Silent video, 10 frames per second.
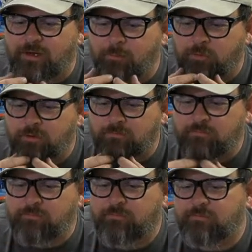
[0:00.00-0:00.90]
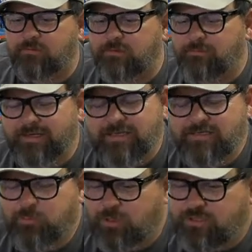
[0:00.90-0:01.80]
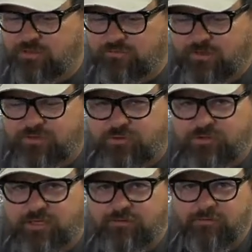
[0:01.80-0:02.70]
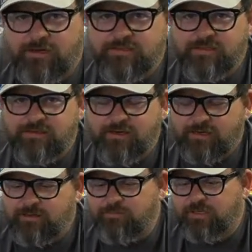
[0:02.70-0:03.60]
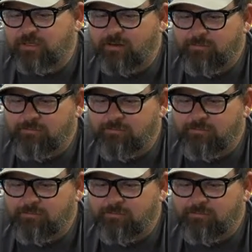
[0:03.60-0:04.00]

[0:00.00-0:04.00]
my kid's watching the Avengers like crazy. I keep thinking